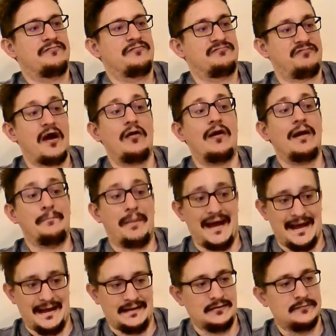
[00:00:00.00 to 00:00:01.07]
Very
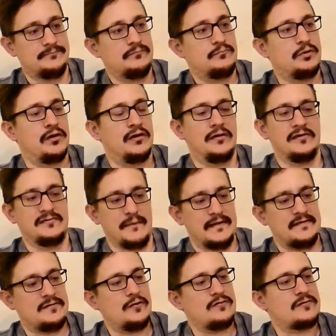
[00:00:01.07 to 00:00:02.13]
pale, but it's
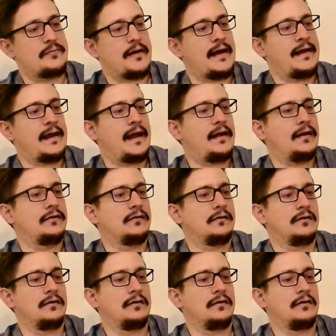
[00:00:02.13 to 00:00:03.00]
meant to, it's a pale ale.